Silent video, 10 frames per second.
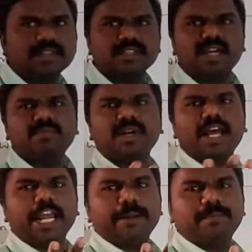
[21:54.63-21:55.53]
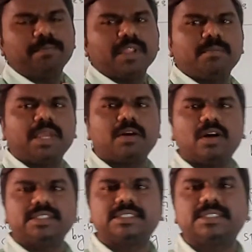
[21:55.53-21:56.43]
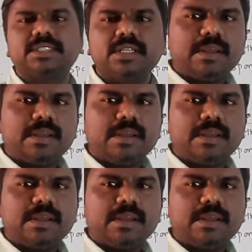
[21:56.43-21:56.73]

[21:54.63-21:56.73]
some time because